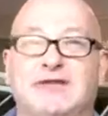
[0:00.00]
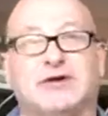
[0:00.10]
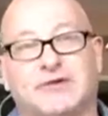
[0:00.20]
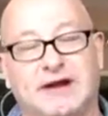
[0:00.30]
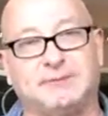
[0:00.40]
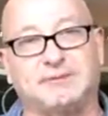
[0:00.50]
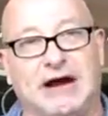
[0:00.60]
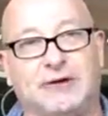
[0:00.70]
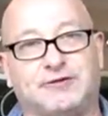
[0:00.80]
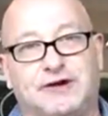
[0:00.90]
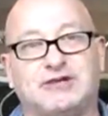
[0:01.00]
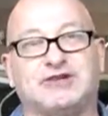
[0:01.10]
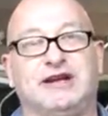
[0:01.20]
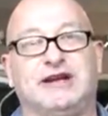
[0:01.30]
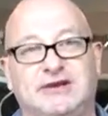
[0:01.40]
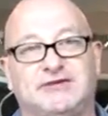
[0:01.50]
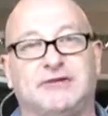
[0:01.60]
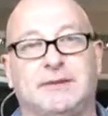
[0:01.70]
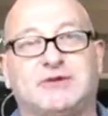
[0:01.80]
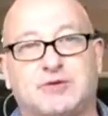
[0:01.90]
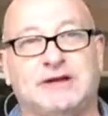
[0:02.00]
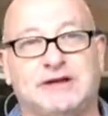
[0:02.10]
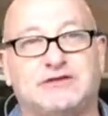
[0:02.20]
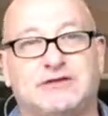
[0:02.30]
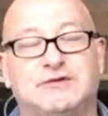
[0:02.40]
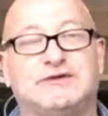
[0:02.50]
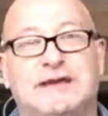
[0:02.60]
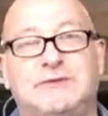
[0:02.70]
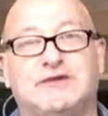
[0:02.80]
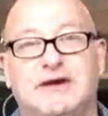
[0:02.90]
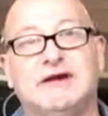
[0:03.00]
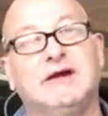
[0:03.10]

the great proud tradition and history between these 2 teams,